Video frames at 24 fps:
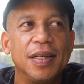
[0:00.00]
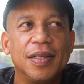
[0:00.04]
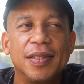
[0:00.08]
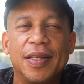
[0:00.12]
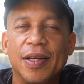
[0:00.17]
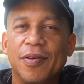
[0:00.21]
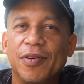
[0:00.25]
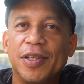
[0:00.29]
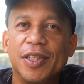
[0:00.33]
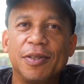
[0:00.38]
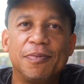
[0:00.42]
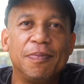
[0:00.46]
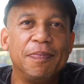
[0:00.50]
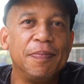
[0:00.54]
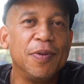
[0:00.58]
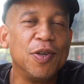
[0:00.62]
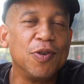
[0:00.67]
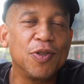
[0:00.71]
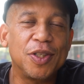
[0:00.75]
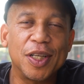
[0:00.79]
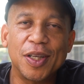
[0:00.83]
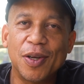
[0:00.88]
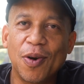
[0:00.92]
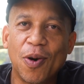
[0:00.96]
there is
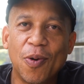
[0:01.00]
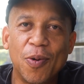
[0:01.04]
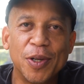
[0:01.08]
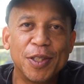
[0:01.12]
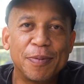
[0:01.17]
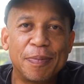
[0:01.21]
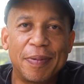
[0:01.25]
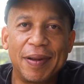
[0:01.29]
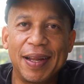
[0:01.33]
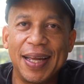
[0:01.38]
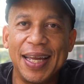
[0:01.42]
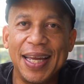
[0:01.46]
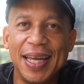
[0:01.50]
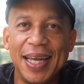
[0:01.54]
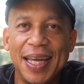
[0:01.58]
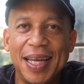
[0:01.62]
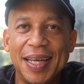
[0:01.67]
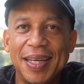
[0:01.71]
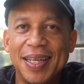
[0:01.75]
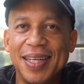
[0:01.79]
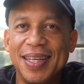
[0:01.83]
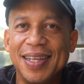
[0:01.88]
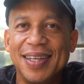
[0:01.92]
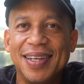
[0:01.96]
music always
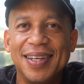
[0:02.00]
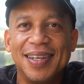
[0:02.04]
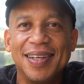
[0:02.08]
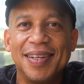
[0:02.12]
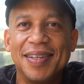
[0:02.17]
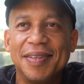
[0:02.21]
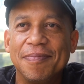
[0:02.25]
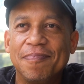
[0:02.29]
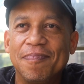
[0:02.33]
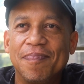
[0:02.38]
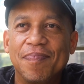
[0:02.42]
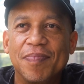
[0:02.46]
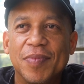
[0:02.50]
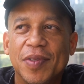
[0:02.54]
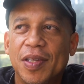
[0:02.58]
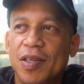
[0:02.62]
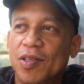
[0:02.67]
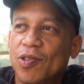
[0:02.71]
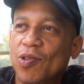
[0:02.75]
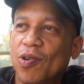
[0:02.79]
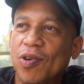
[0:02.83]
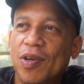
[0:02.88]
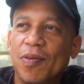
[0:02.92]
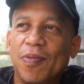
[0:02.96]
playing,
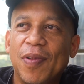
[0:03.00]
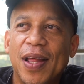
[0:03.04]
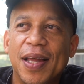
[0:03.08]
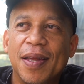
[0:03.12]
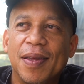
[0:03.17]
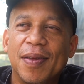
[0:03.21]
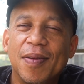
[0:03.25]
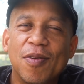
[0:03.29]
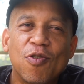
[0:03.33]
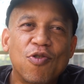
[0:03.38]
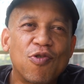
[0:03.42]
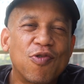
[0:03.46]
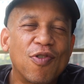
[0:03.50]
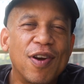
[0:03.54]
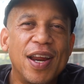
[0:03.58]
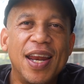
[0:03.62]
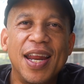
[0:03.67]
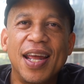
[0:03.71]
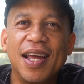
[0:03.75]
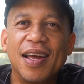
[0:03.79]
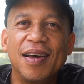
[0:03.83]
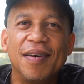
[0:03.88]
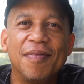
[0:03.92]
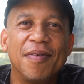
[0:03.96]
sort of like
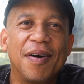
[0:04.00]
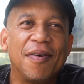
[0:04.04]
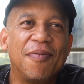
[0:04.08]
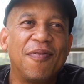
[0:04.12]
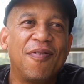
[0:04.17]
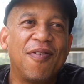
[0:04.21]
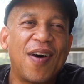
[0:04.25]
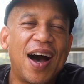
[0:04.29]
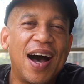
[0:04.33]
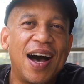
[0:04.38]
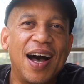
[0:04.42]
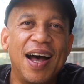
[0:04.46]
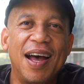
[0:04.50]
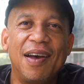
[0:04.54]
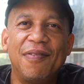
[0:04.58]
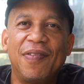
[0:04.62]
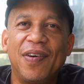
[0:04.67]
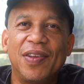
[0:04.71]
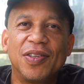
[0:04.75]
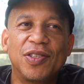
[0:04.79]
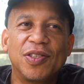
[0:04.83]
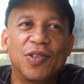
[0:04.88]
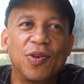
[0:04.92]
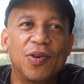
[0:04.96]
creating a vibe,
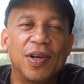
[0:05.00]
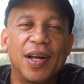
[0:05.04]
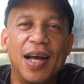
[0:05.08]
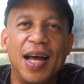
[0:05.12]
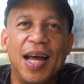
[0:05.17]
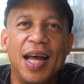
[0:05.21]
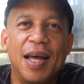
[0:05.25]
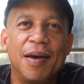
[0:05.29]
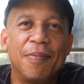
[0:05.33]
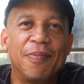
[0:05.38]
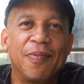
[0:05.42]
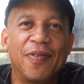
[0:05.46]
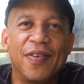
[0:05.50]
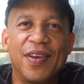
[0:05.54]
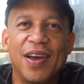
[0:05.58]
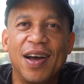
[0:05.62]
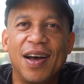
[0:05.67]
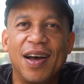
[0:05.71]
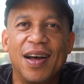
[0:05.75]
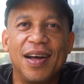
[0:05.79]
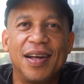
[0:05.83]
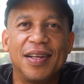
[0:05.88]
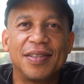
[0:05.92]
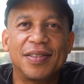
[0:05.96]
a sort of
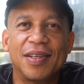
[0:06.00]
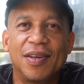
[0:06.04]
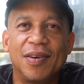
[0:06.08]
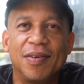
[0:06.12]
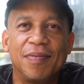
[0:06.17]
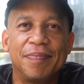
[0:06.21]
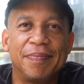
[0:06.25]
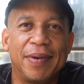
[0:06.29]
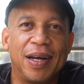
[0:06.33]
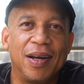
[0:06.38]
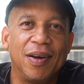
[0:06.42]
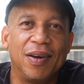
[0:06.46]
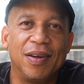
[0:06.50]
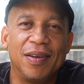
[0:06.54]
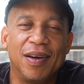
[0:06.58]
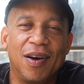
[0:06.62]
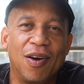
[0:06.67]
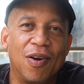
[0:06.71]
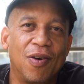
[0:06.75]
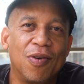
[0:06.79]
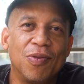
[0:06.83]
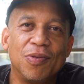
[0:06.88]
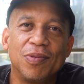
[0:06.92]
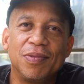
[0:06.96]
ambiance,
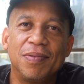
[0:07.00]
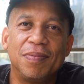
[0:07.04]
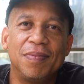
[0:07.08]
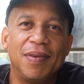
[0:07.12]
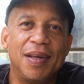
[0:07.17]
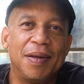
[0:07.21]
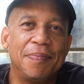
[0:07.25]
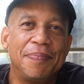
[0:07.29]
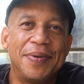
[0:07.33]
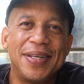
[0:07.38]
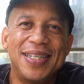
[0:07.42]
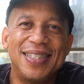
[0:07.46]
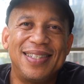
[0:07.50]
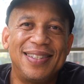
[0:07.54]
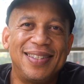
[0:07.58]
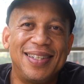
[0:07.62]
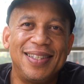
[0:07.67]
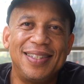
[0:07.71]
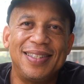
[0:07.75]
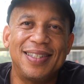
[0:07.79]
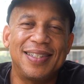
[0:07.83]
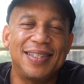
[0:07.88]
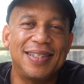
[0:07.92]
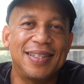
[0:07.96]
our own
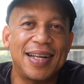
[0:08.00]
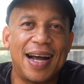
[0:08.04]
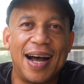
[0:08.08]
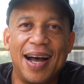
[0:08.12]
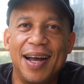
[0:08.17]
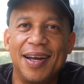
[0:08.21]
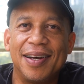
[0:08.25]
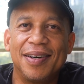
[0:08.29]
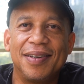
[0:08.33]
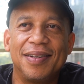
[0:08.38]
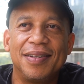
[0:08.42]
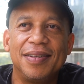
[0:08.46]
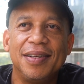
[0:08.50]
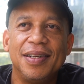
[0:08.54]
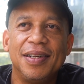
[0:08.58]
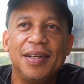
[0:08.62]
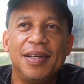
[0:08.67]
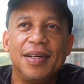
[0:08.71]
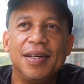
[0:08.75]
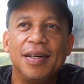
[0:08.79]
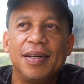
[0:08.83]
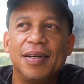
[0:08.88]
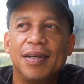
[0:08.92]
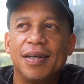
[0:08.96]
NBHD style.
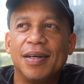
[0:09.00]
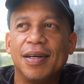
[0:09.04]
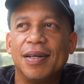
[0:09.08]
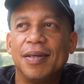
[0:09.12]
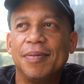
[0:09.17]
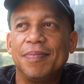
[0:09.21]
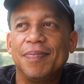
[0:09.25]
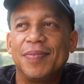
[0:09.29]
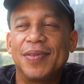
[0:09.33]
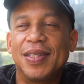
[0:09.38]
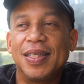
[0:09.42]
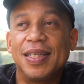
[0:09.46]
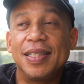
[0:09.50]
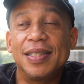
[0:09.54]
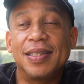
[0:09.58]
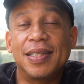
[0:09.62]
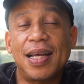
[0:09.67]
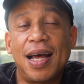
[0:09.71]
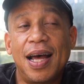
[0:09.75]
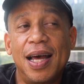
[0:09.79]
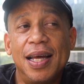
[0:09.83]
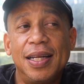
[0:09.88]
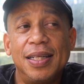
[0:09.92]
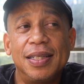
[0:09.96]
The
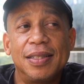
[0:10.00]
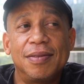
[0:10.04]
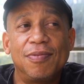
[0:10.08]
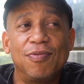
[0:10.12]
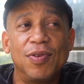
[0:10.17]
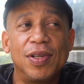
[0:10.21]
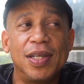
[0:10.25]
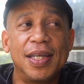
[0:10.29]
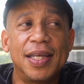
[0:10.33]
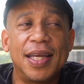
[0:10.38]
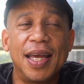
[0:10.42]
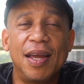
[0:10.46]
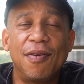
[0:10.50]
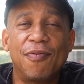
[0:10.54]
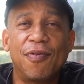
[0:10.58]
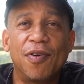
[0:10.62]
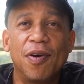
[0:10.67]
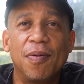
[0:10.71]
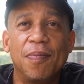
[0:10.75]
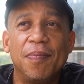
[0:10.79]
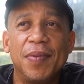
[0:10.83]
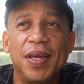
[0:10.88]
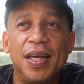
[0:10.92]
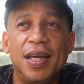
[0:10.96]
design just really came
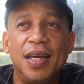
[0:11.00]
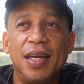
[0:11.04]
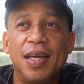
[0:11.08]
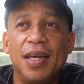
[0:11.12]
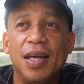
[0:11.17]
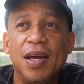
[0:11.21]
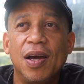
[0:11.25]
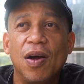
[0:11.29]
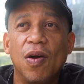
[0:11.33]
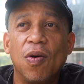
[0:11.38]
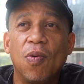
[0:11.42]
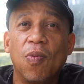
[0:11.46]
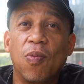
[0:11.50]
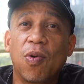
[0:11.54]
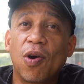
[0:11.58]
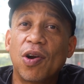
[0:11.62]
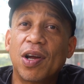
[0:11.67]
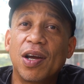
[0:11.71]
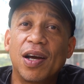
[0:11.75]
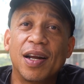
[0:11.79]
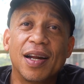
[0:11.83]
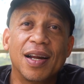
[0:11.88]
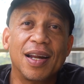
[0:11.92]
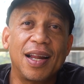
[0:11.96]
from me
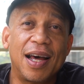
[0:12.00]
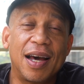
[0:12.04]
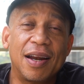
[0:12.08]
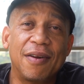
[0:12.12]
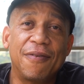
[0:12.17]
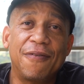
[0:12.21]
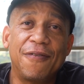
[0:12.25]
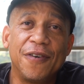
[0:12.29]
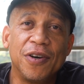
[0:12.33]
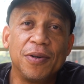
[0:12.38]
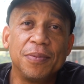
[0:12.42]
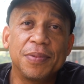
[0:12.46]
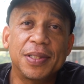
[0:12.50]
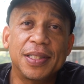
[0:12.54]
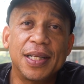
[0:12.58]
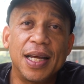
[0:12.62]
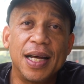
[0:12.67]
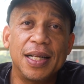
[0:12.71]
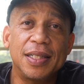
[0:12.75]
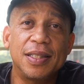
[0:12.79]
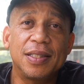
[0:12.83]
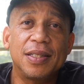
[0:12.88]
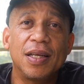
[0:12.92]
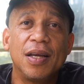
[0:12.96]
working on a lot of film
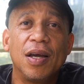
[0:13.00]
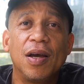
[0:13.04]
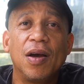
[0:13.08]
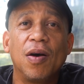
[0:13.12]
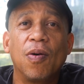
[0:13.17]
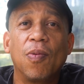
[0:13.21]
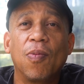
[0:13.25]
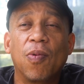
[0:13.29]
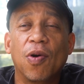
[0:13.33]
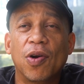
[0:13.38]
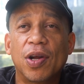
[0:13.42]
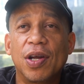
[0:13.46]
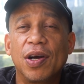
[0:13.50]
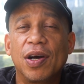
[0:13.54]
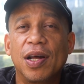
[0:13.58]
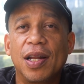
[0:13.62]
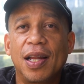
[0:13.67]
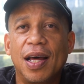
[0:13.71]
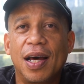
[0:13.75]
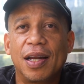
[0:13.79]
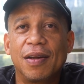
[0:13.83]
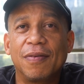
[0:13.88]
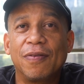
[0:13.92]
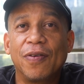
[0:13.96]
sets, working on a
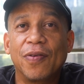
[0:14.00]
lot of